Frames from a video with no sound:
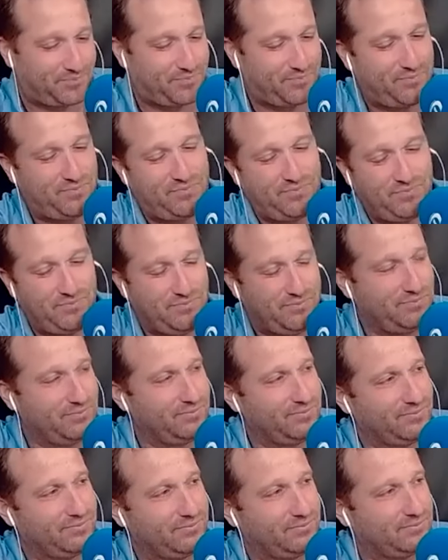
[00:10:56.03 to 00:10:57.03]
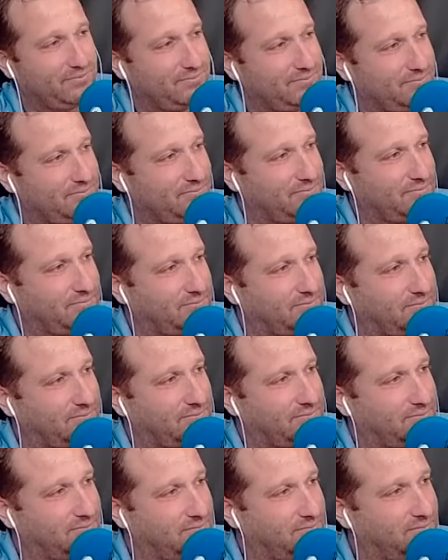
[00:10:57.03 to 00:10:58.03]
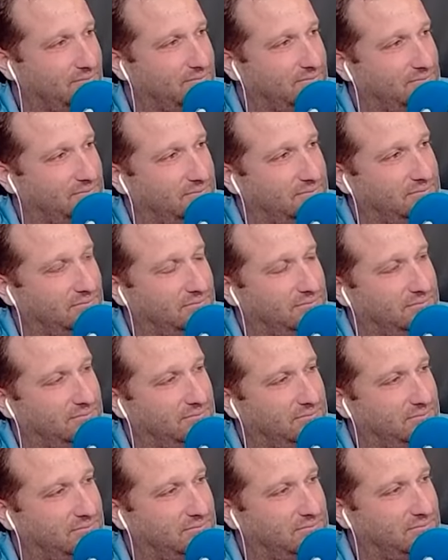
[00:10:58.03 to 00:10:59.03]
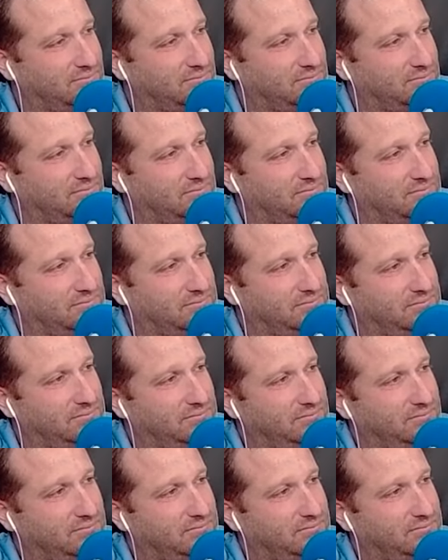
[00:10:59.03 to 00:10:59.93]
No words are spoken by the person on screen.